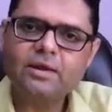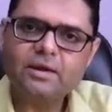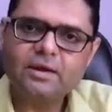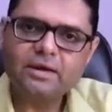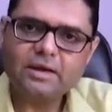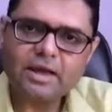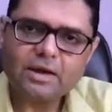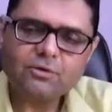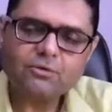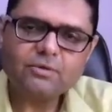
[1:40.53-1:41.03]

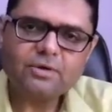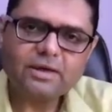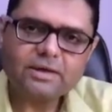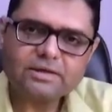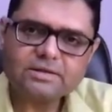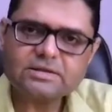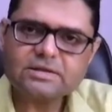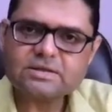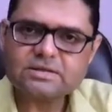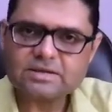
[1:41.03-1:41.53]
Now let
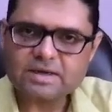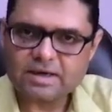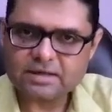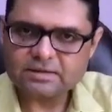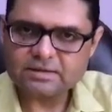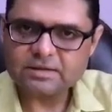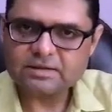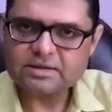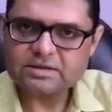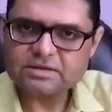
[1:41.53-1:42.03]
us
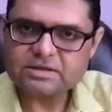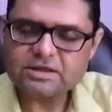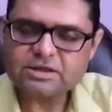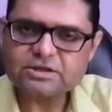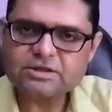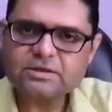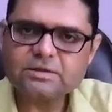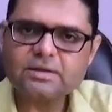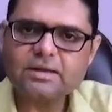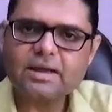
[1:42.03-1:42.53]
start the
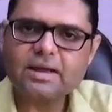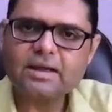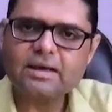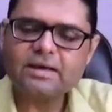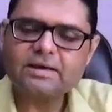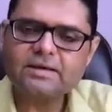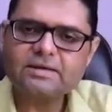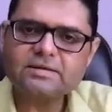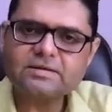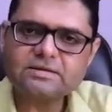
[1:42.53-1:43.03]
discussion and
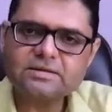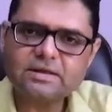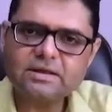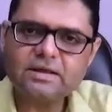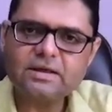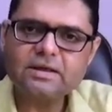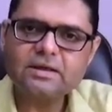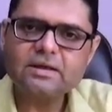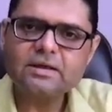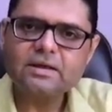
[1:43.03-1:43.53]
let us
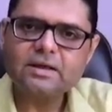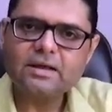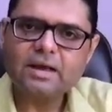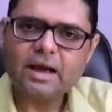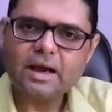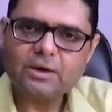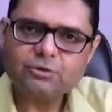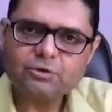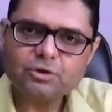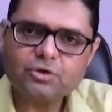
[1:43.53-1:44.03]
see
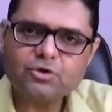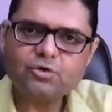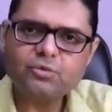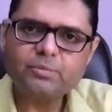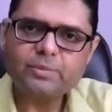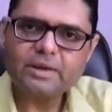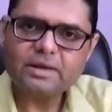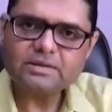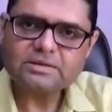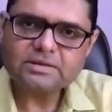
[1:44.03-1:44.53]
how the
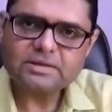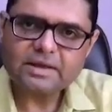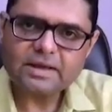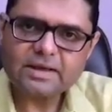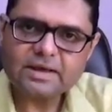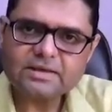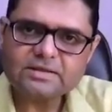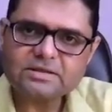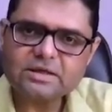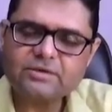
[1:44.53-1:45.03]
UPSC
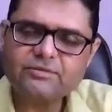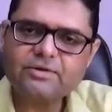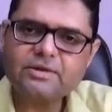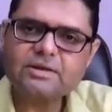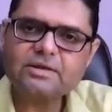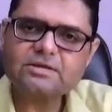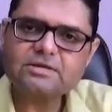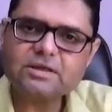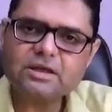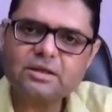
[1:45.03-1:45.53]
has given
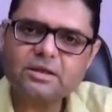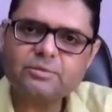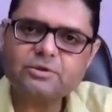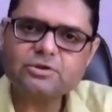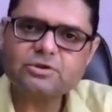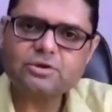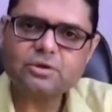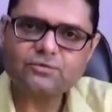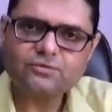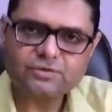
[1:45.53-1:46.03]
the
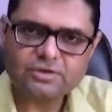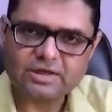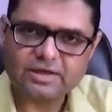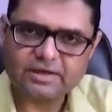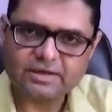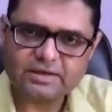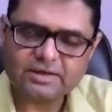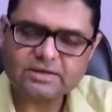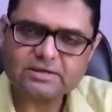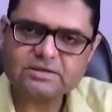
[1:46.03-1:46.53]
syllabus of
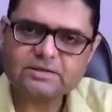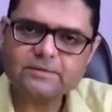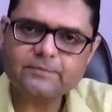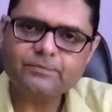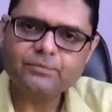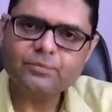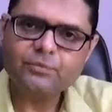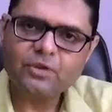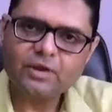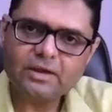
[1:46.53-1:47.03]
genetics.
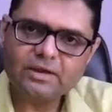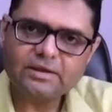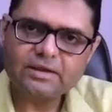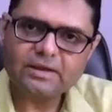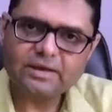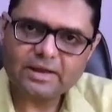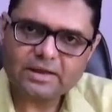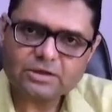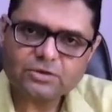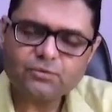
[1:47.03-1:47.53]
In the
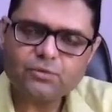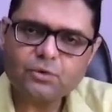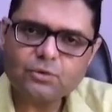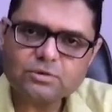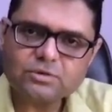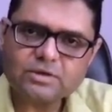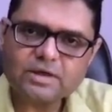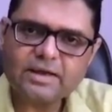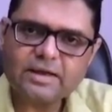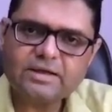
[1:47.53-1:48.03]
next few
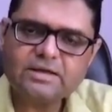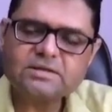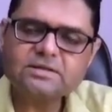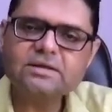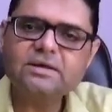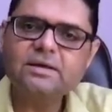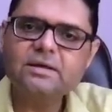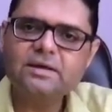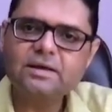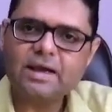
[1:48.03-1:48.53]
slides,
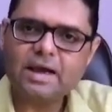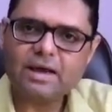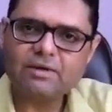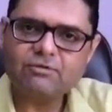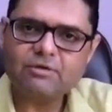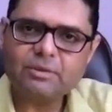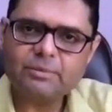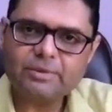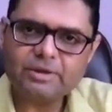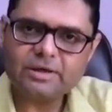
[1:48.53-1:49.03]
I
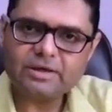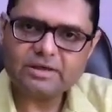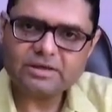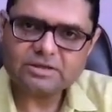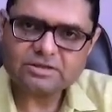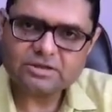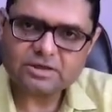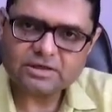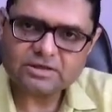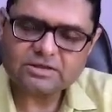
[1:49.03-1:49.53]
will be
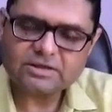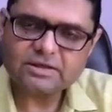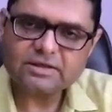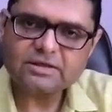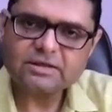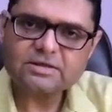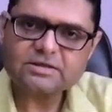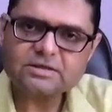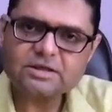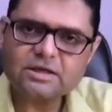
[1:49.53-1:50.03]

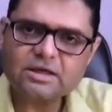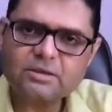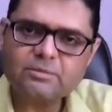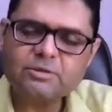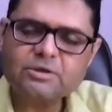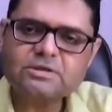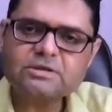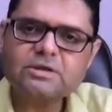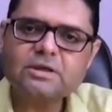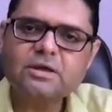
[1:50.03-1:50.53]
restructuring the
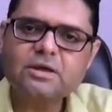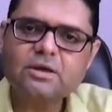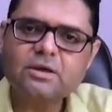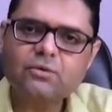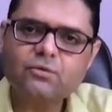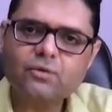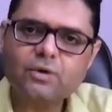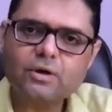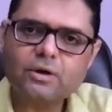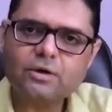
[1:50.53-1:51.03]
syllabus
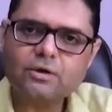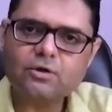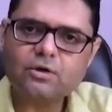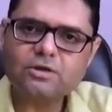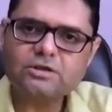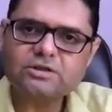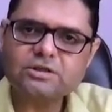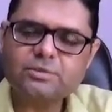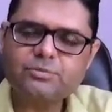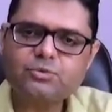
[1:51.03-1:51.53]
for a
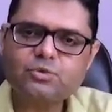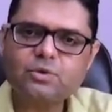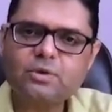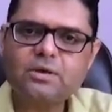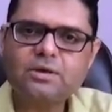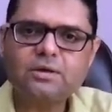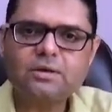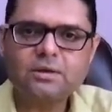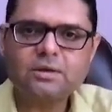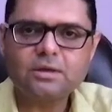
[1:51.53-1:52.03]

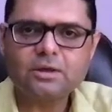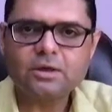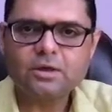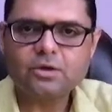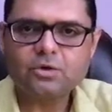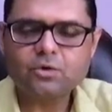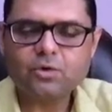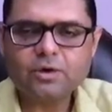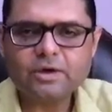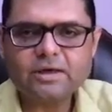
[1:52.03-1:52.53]
conceptual
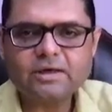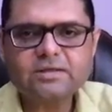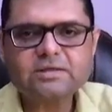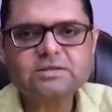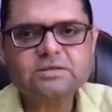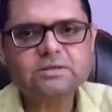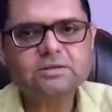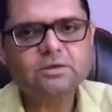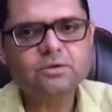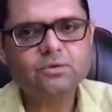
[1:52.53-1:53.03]

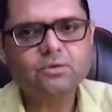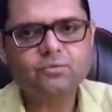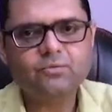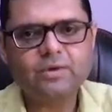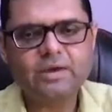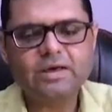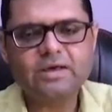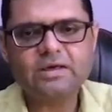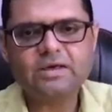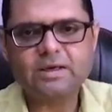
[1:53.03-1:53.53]
coherence
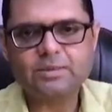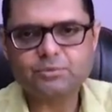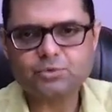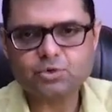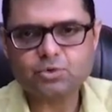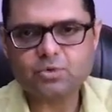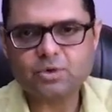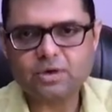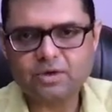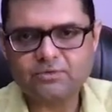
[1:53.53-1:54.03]
when it comes
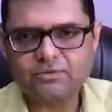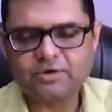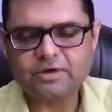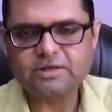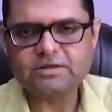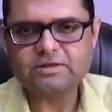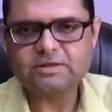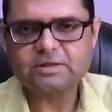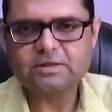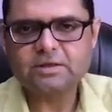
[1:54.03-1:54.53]
to
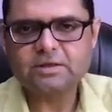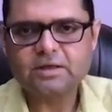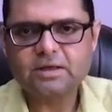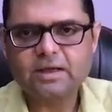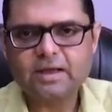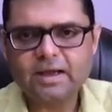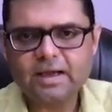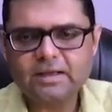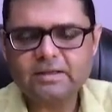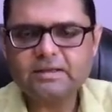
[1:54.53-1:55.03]
coverage.
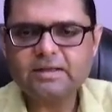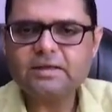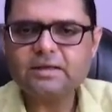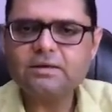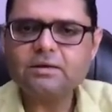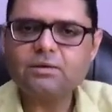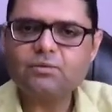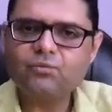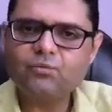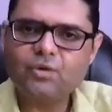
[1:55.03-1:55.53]
And
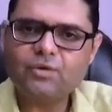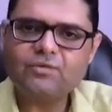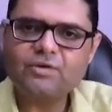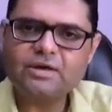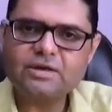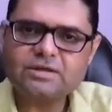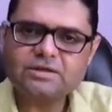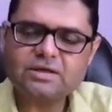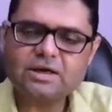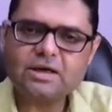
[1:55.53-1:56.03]
then we
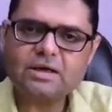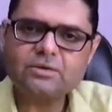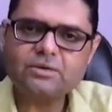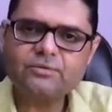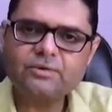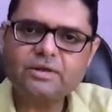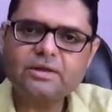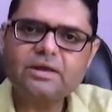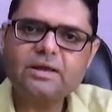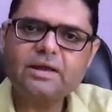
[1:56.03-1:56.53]
will start
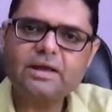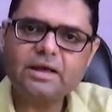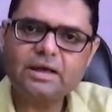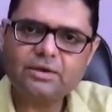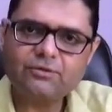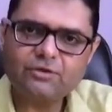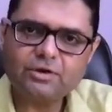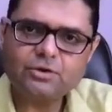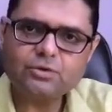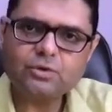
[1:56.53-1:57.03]
with
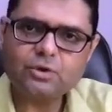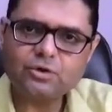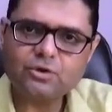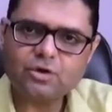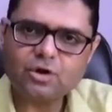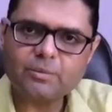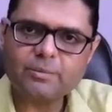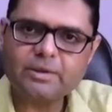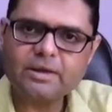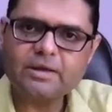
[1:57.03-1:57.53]
individual
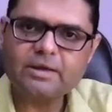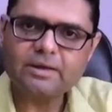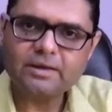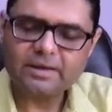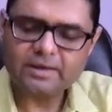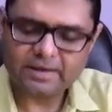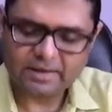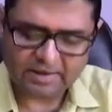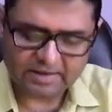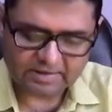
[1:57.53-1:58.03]
topic
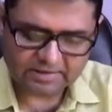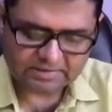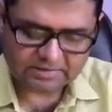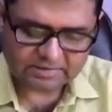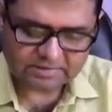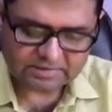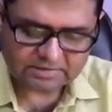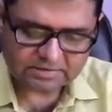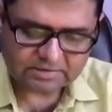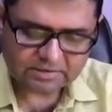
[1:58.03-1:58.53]

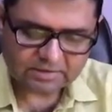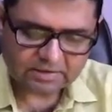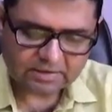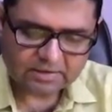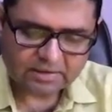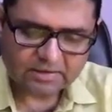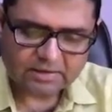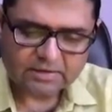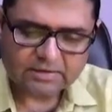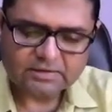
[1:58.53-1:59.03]
analysis.
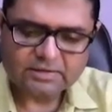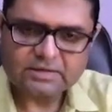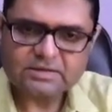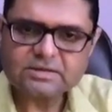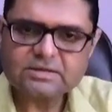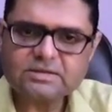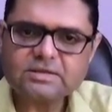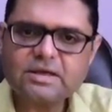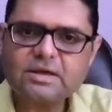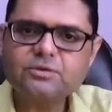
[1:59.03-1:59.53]
This
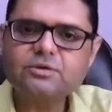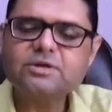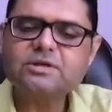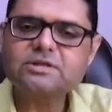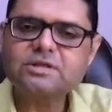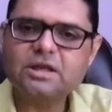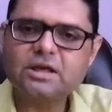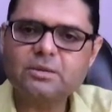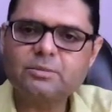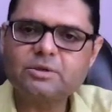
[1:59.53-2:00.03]
is how the
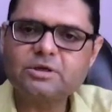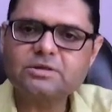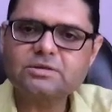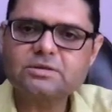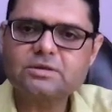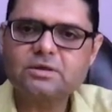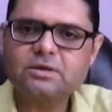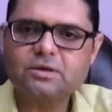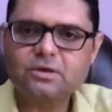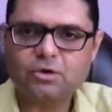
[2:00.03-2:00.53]

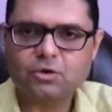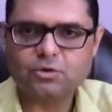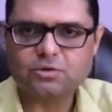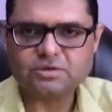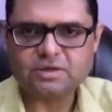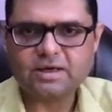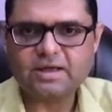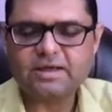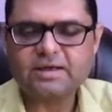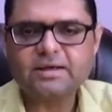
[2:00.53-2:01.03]
syllabus
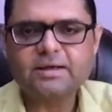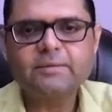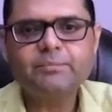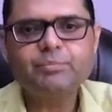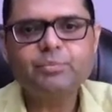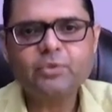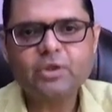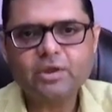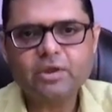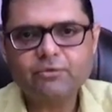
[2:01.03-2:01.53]
looks like.
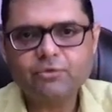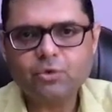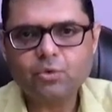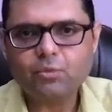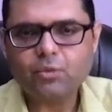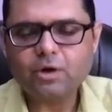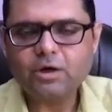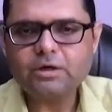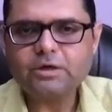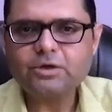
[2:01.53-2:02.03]
If you
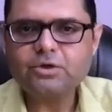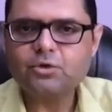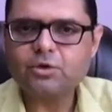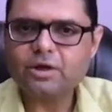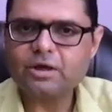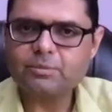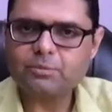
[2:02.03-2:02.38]
want, you can